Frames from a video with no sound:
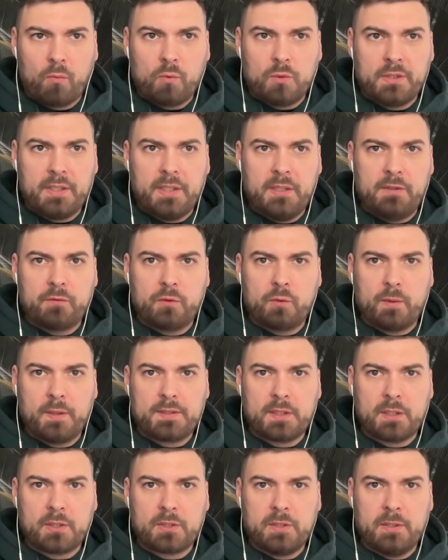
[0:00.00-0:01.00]
would
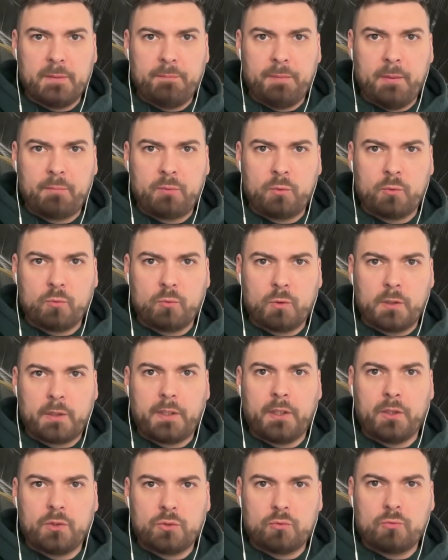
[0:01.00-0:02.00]
influence actually people
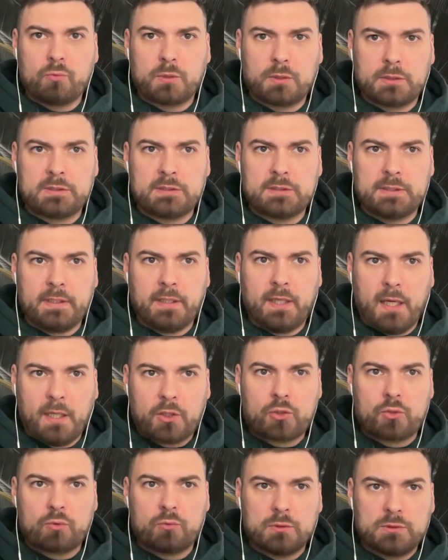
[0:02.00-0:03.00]
working towards the
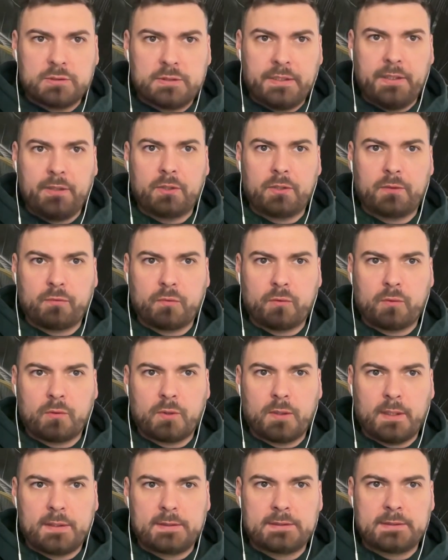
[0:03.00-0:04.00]
actual tier for,
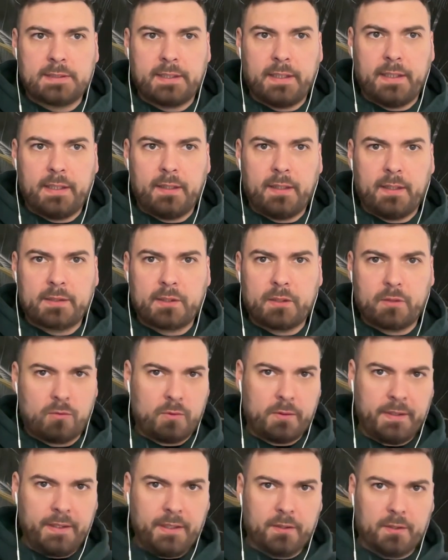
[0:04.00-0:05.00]
let's say, like the
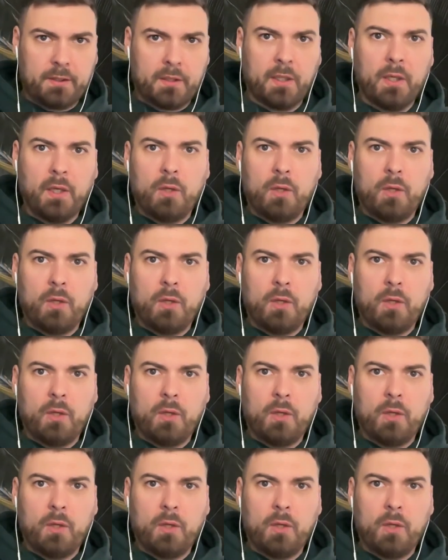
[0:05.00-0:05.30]
whole year.